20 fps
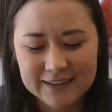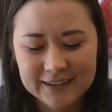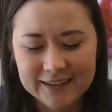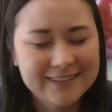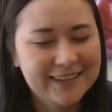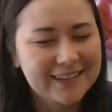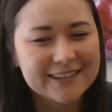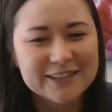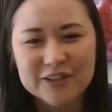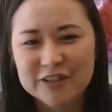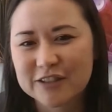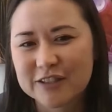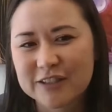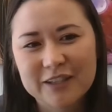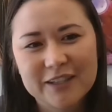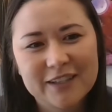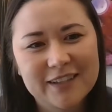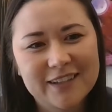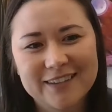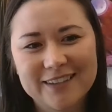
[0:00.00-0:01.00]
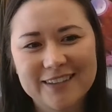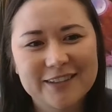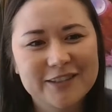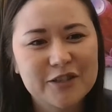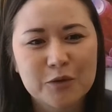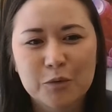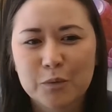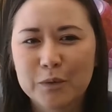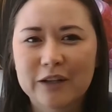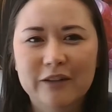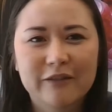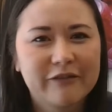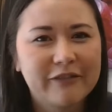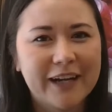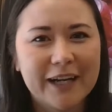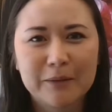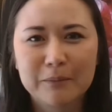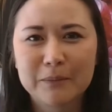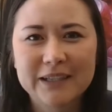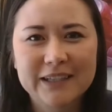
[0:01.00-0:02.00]
and that's just a weird
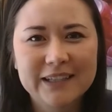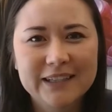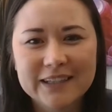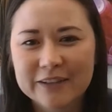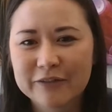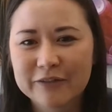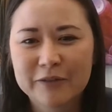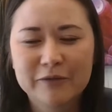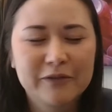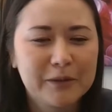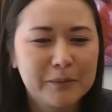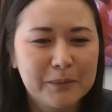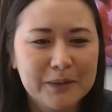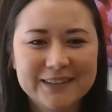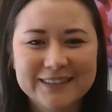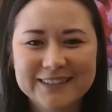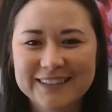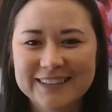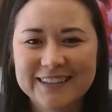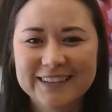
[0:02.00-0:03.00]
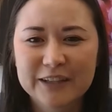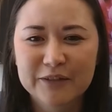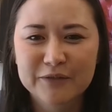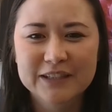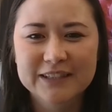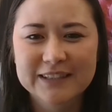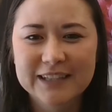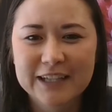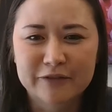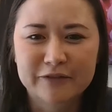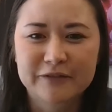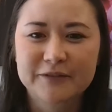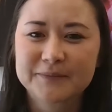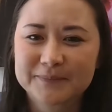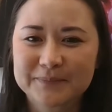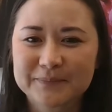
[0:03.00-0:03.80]
family of amphibians in and of itself.